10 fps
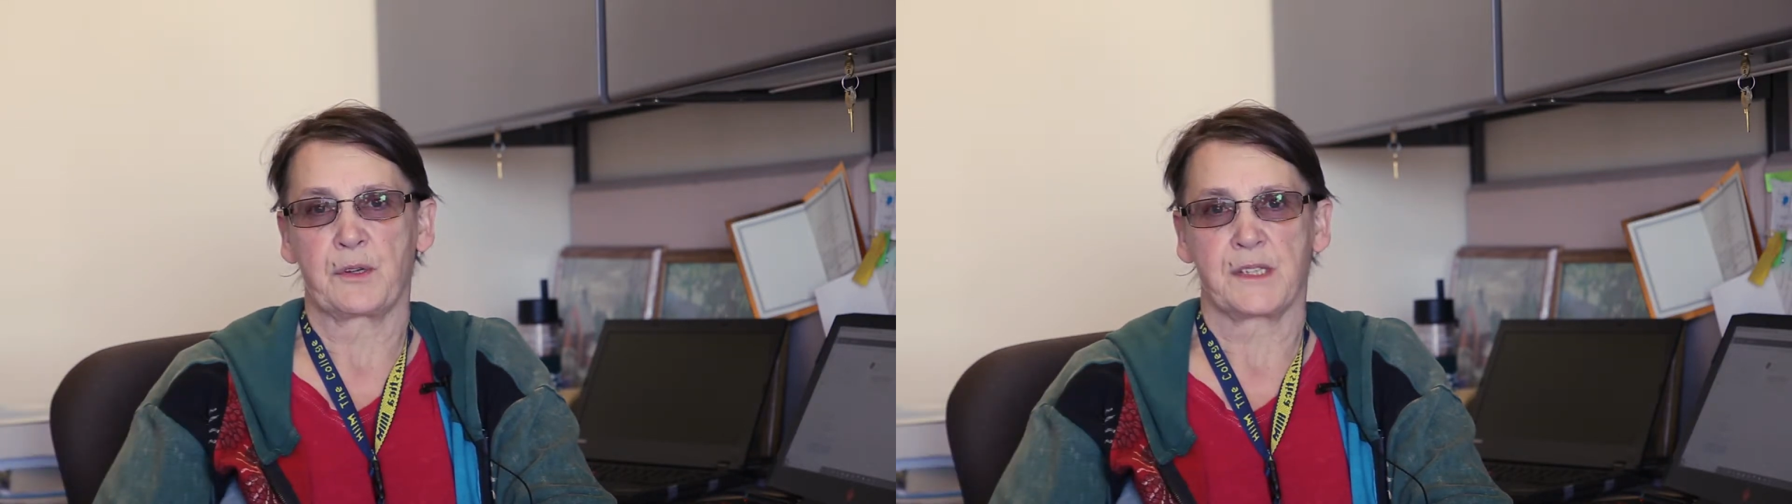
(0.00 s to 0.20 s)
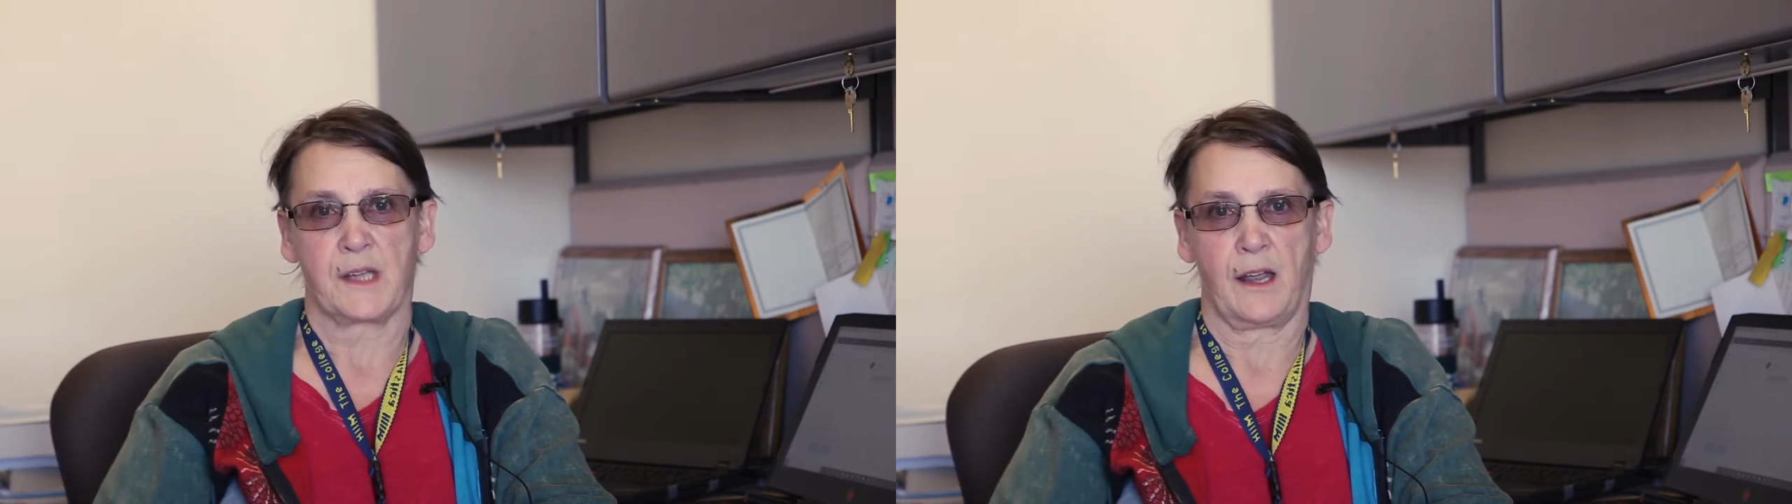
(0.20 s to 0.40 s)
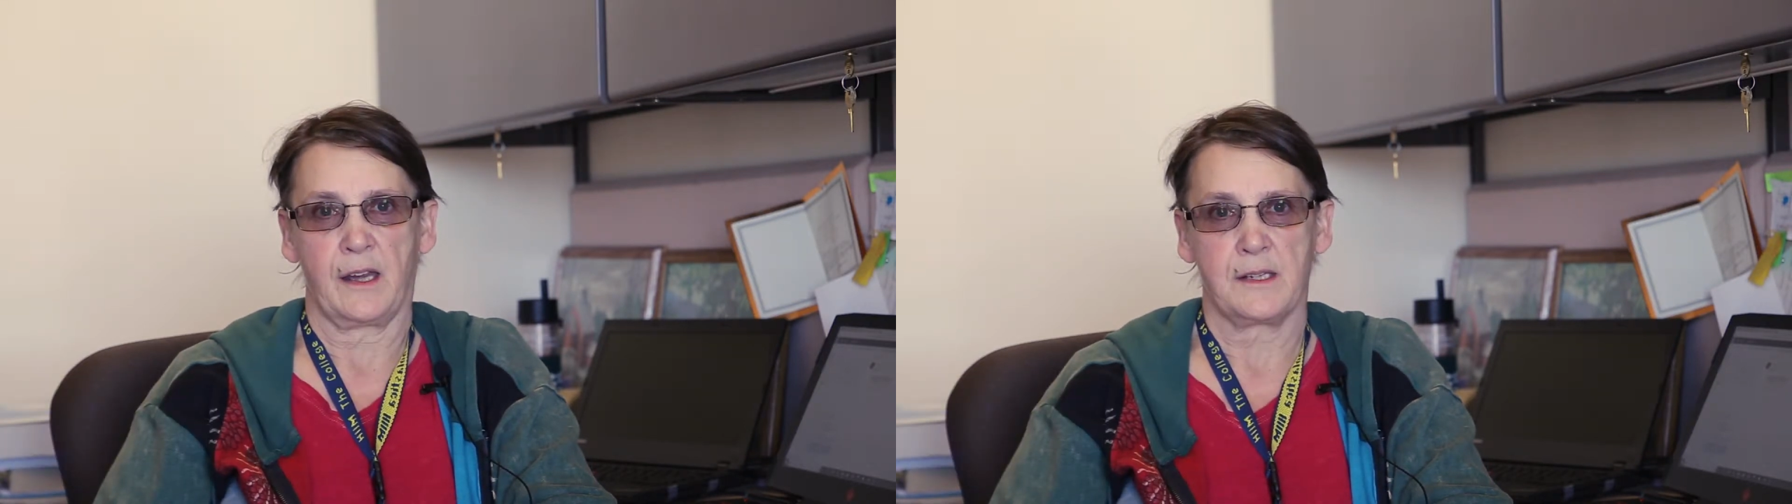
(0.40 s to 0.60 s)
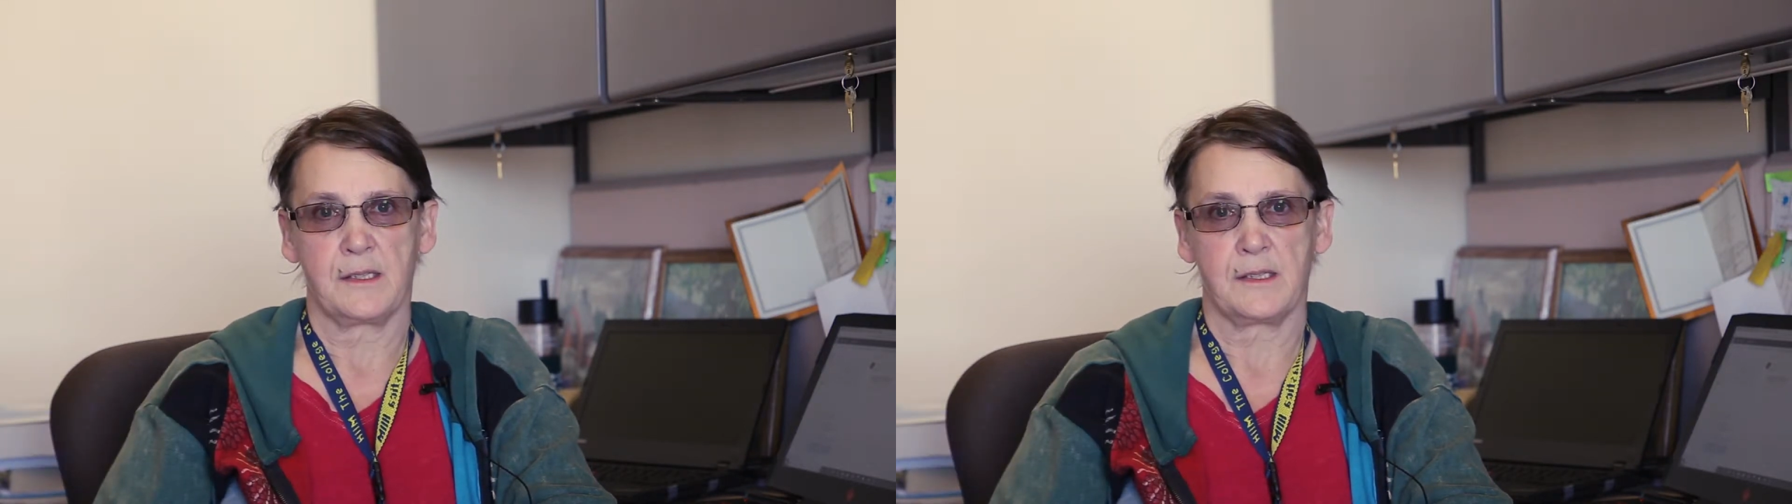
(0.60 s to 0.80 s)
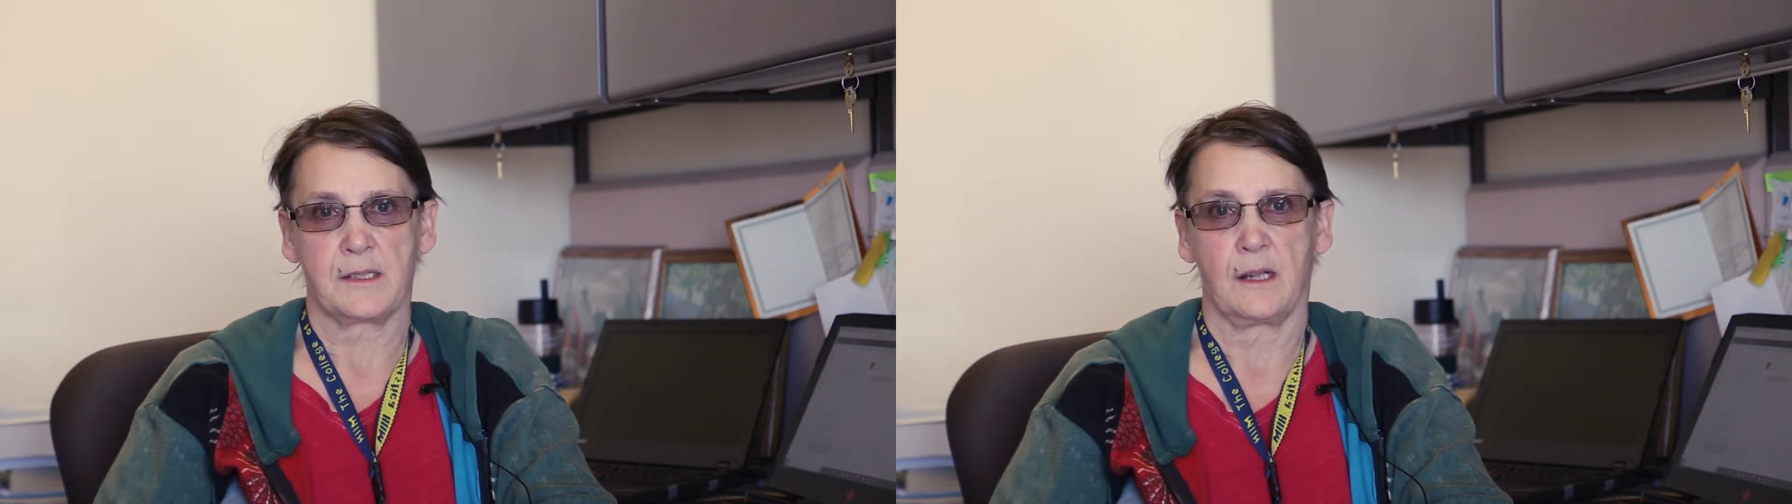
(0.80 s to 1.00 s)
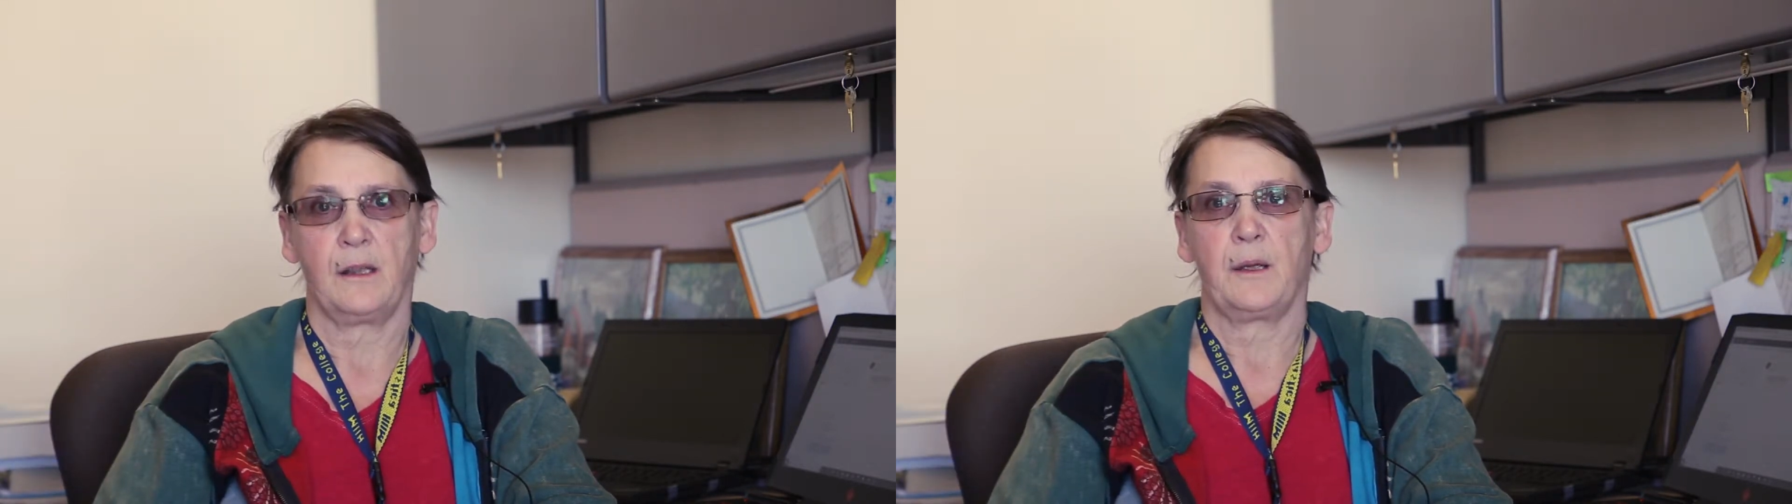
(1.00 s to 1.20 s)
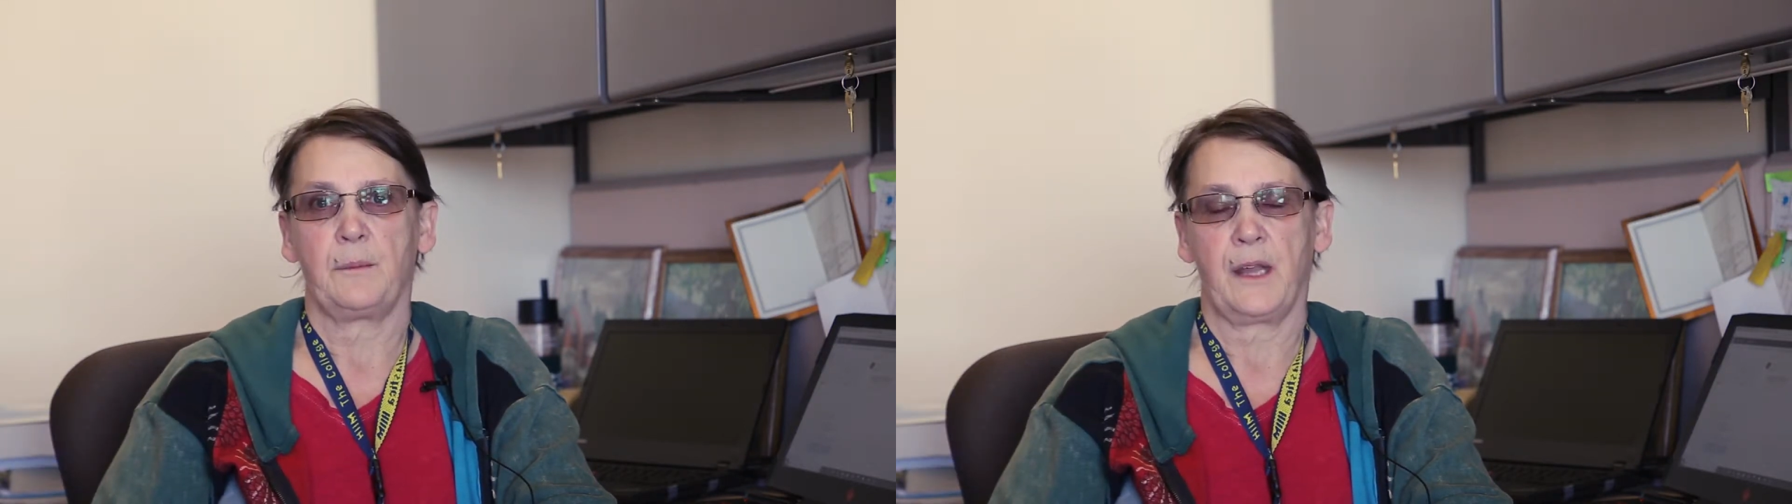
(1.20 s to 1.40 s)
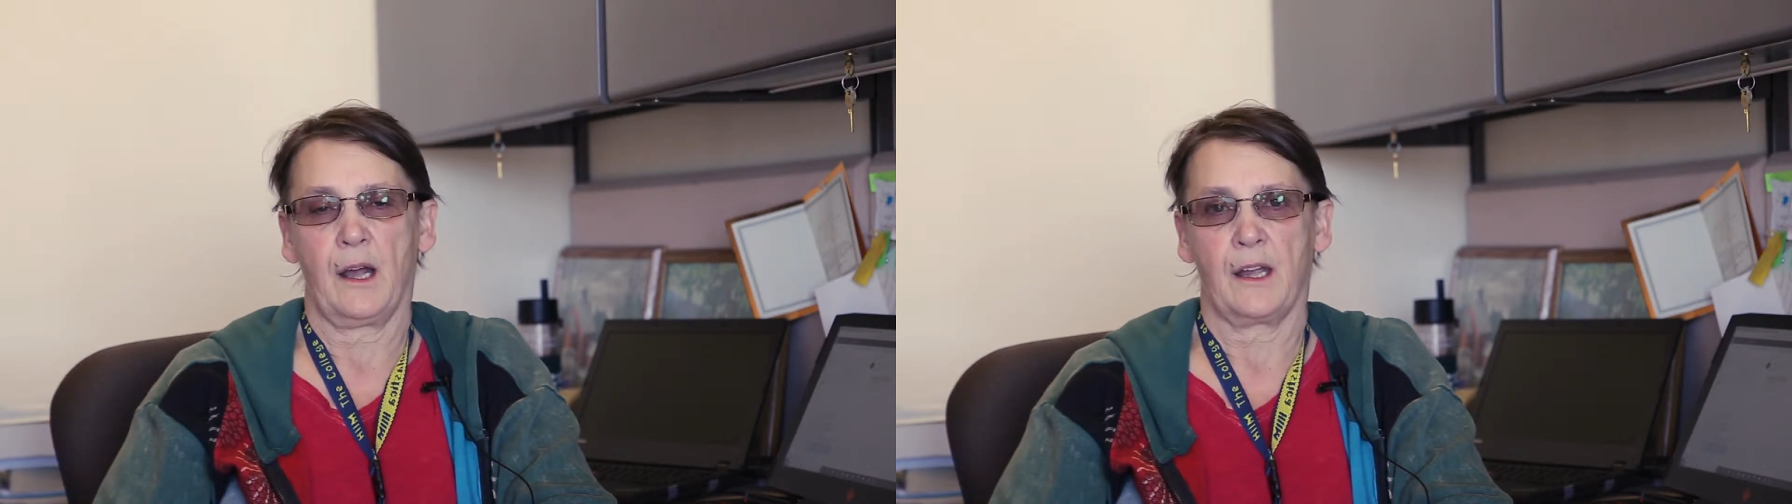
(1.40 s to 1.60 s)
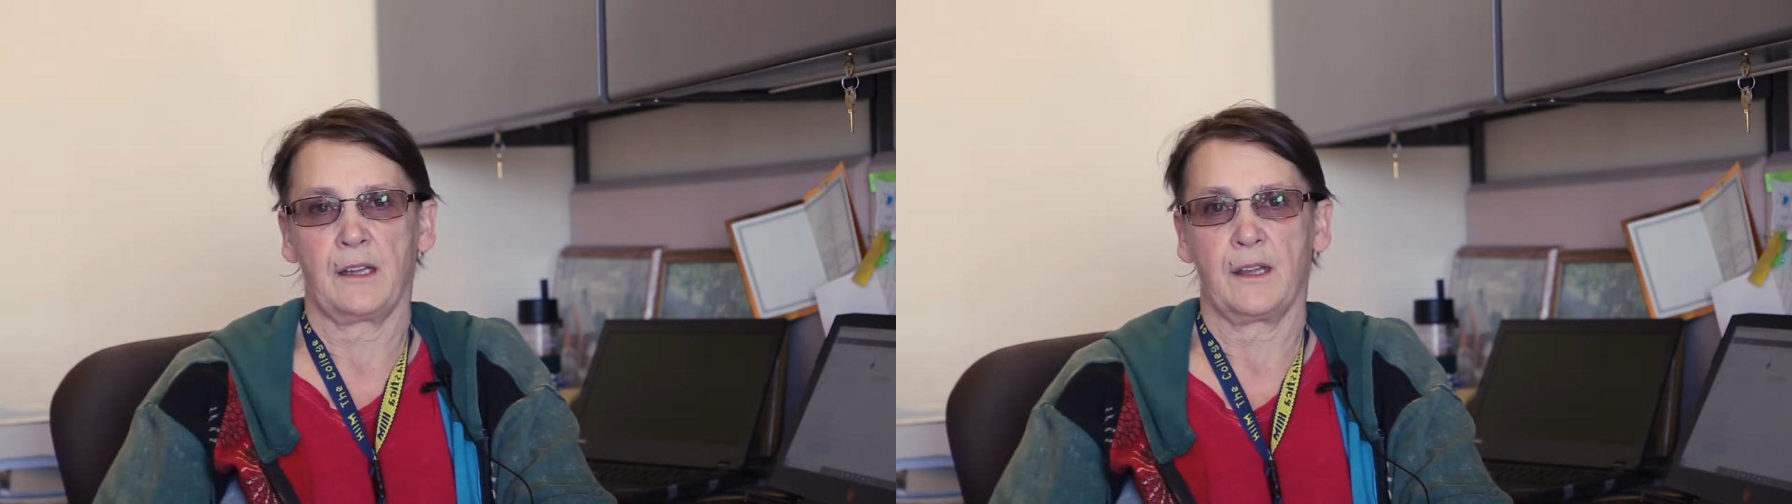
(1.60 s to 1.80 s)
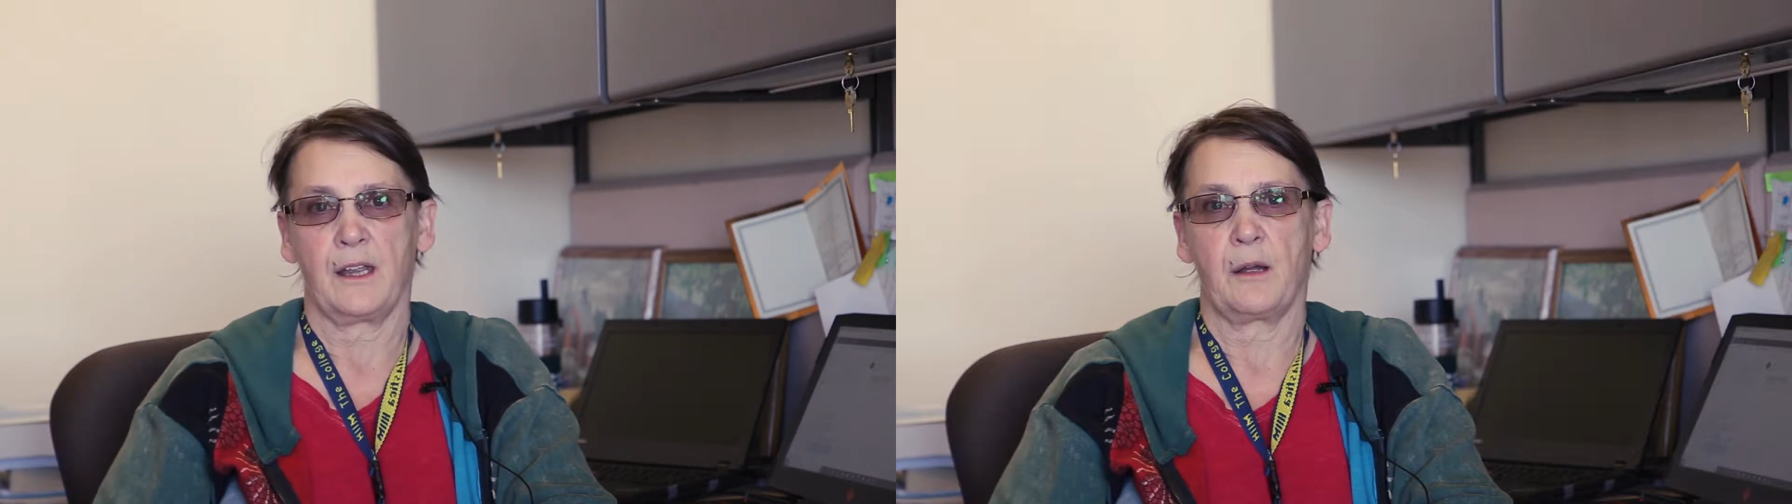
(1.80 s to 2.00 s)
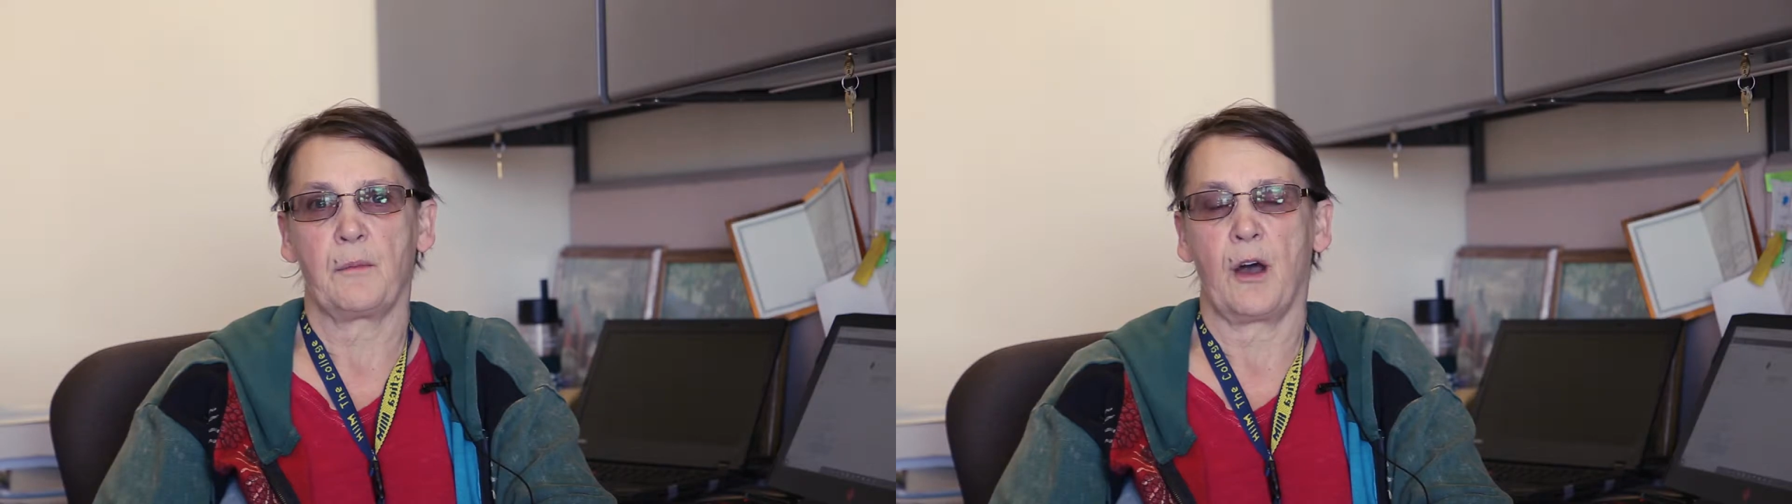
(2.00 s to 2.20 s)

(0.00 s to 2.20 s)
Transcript: science behind them,